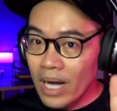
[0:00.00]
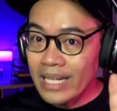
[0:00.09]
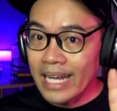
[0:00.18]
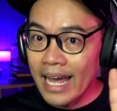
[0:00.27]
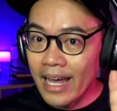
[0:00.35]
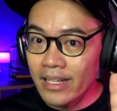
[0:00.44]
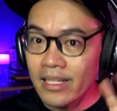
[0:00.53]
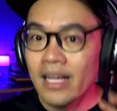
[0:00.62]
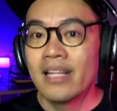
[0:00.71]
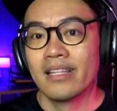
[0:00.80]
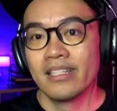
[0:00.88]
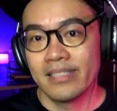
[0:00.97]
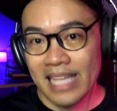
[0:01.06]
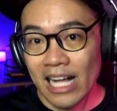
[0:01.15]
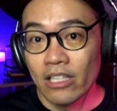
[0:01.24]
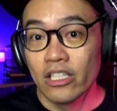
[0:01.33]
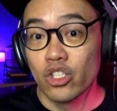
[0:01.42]
one hand, the
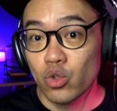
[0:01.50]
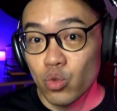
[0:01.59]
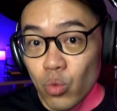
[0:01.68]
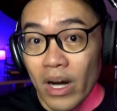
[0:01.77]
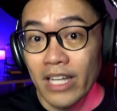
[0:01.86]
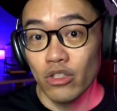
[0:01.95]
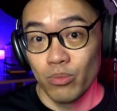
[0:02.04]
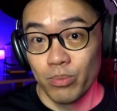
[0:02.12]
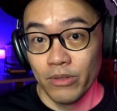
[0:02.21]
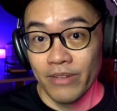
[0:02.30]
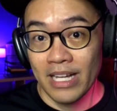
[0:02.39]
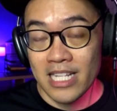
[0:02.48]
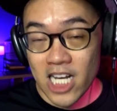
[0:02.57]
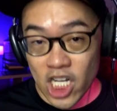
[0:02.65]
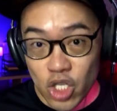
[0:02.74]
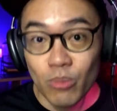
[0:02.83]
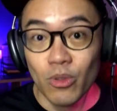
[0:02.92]
cell is trying to prevent the
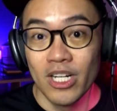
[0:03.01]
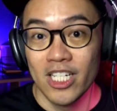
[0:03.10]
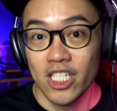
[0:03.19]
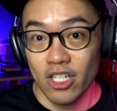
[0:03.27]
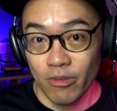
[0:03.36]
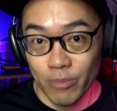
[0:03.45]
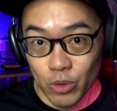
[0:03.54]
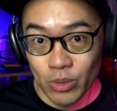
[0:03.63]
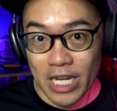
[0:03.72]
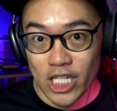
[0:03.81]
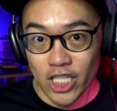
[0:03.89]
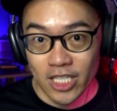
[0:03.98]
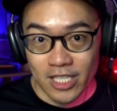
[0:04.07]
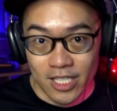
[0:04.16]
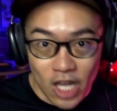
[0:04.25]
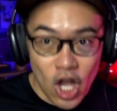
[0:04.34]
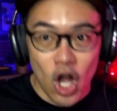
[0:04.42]
accumulation of
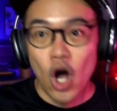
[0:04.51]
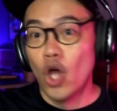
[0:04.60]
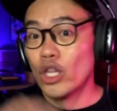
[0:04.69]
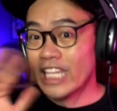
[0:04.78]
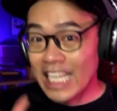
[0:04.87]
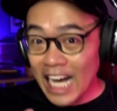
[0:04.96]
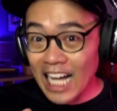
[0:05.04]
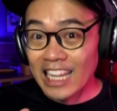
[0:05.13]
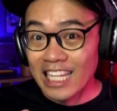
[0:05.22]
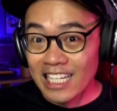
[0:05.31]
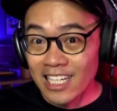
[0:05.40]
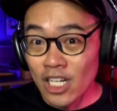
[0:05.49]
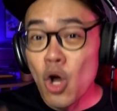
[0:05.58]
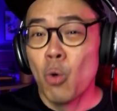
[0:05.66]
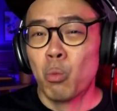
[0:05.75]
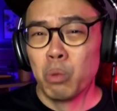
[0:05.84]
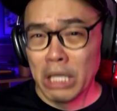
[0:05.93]
mutations. On the other,
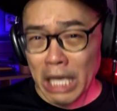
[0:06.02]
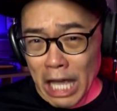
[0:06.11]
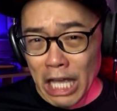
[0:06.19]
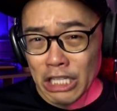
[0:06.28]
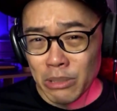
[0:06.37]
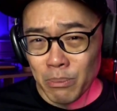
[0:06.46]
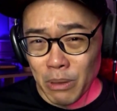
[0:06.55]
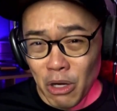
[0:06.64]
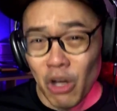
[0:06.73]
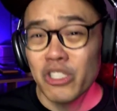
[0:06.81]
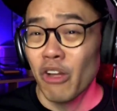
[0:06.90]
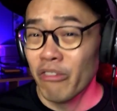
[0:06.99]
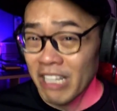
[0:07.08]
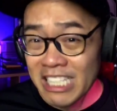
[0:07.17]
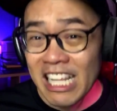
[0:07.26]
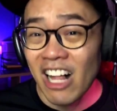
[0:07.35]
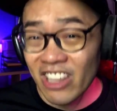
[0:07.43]
we age because of the
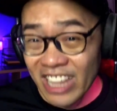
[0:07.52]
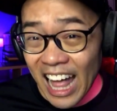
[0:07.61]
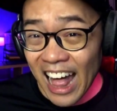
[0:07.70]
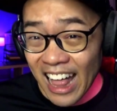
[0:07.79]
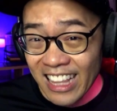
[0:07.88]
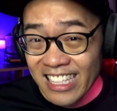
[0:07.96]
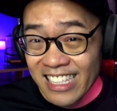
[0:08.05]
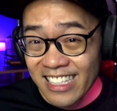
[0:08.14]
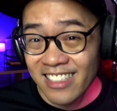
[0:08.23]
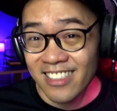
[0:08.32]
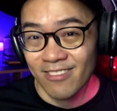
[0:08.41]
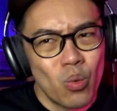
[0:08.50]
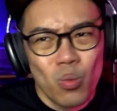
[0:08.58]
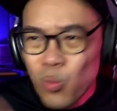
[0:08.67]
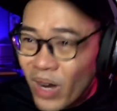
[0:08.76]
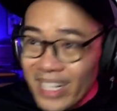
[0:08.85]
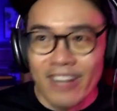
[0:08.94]
cell deaths. So
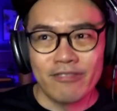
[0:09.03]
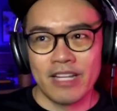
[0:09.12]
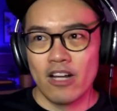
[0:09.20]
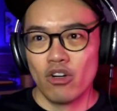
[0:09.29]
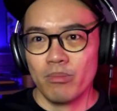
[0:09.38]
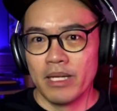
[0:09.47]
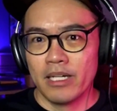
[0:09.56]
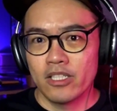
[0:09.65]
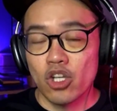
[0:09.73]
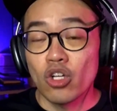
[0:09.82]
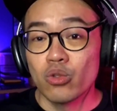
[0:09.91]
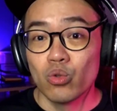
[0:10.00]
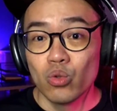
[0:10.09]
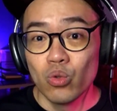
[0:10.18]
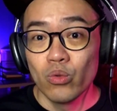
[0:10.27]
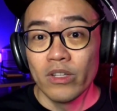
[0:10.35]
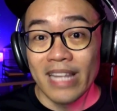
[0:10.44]
what have telomeres got to do
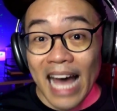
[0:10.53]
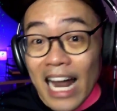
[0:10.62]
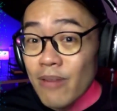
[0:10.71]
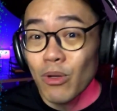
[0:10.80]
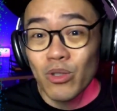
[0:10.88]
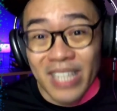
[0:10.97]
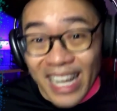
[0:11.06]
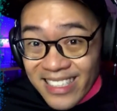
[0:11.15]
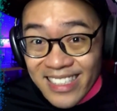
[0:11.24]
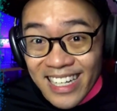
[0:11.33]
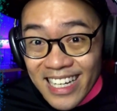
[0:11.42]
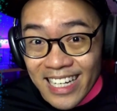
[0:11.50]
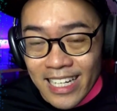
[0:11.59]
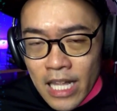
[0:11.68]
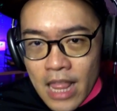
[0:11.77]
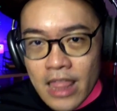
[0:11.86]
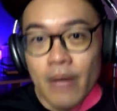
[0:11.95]
with animal testing?
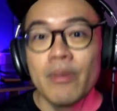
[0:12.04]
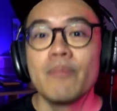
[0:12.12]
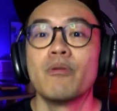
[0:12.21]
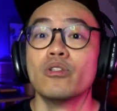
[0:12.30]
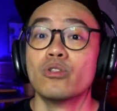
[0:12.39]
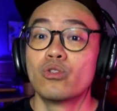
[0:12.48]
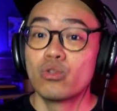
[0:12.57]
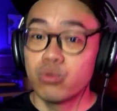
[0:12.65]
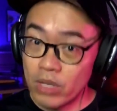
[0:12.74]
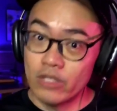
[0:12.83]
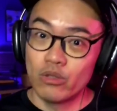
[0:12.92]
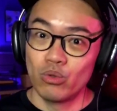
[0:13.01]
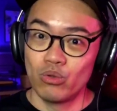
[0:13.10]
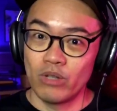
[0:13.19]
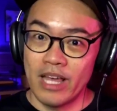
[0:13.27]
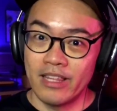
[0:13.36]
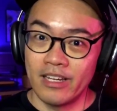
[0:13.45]
Let me put two and two
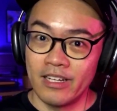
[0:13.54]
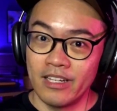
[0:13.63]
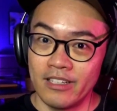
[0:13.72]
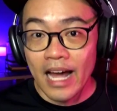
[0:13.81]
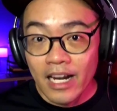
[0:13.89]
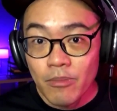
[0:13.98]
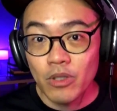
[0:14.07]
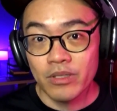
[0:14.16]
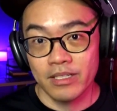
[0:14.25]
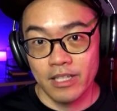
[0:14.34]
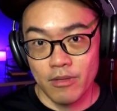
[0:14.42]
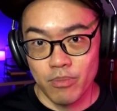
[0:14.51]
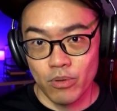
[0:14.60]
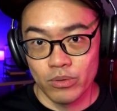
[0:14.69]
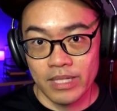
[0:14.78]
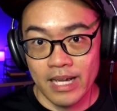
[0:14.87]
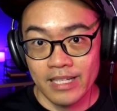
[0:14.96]
together. The animal testing
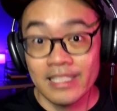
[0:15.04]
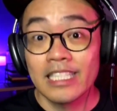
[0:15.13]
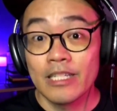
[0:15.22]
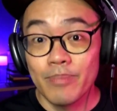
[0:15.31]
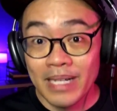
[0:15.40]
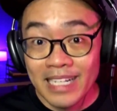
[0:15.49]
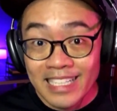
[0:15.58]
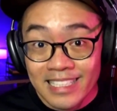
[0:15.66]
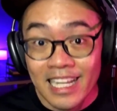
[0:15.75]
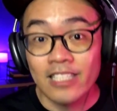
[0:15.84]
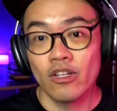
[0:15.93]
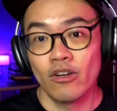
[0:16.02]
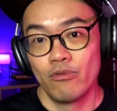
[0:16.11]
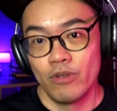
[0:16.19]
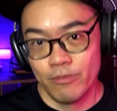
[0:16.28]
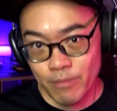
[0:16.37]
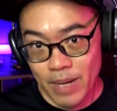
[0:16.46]
process typically starts
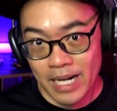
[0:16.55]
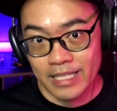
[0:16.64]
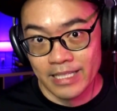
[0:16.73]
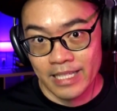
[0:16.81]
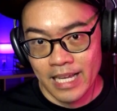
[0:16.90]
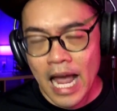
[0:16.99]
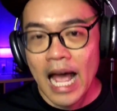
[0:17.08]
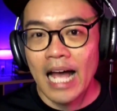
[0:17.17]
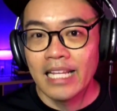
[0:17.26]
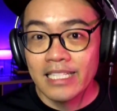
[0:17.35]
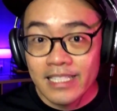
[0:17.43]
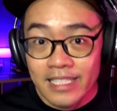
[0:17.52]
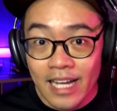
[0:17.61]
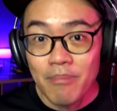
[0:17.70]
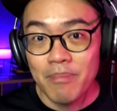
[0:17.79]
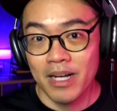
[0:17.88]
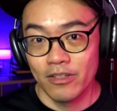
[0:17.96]
off with mice, and
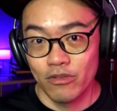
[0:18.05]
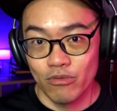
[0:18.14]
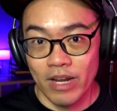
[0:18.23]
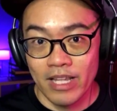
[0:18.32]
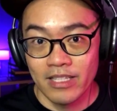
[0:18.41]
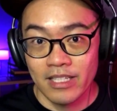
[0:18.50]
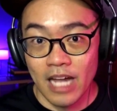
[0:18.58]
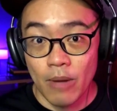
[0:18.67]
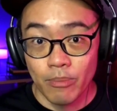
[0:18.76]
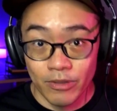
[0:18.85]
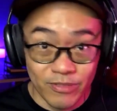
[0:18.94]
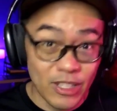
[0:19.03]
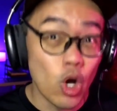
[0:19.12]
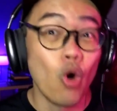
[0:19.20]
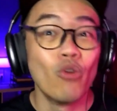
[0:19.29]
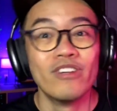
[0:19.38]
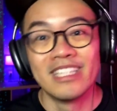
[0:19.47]
some mice strains are preferred
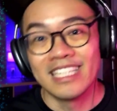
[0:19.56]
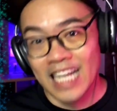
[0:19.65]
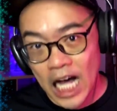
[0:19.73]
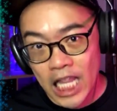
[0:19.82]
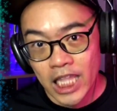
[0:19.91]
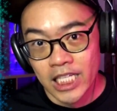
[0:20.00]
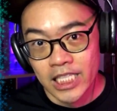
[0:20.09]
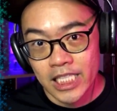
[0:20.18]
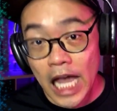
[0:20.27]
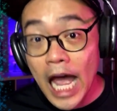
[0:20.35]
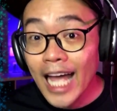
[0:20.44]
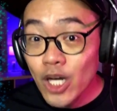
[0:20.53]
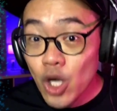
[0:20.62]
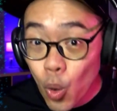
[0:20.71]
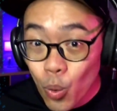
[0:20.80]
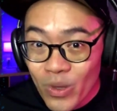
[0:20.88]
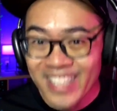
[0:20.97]
over the others. And
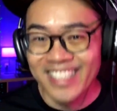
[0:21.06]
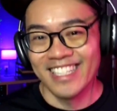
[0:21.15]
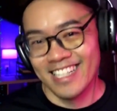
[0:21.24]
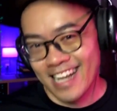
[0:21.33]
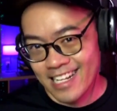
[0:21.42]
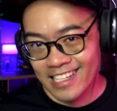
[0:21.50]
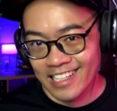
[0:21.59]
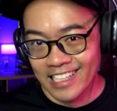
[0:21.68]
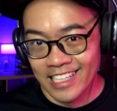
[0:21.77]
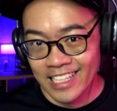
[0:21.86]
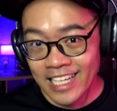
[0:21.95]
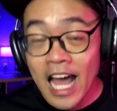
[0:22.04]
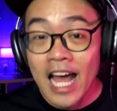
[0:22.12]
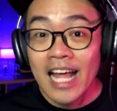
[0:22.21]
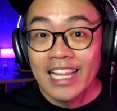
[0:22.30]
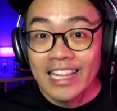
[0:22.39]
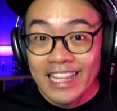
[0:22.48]
coincidentally,
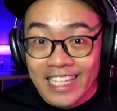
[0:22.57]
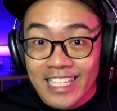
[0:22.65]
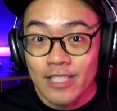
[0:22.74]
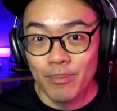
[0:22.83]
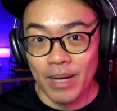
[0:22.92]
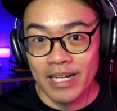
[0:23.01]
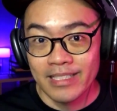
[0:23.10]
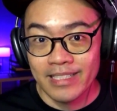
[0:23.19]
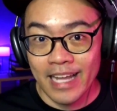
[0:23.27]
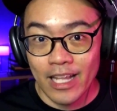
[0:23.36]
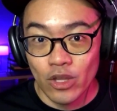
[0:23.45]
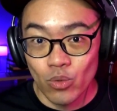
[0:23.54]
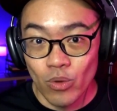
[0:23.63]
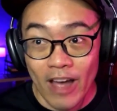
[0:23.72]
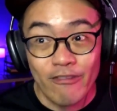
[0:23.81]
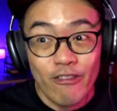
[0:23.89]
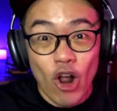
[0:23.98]
these mice tend to
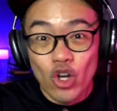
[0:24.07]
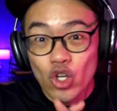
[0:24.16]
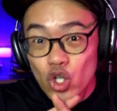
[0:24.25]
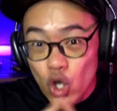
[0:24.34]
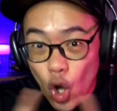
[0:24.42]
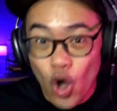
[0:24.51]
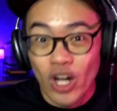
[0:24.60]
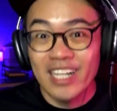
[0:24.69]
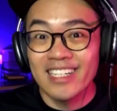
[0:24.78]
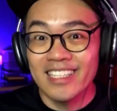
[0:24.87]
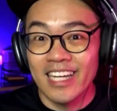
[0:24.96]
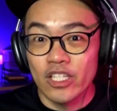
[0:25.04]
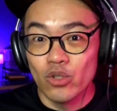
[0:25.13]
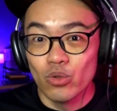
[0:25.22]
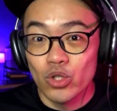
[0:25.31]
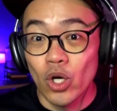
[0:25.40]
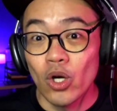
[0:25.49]
have longer than
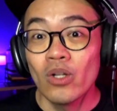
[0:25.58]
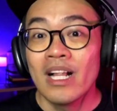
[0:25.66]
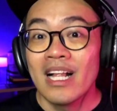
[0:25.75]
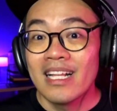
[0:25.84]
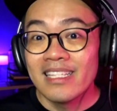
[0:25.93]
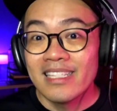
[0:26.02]
usual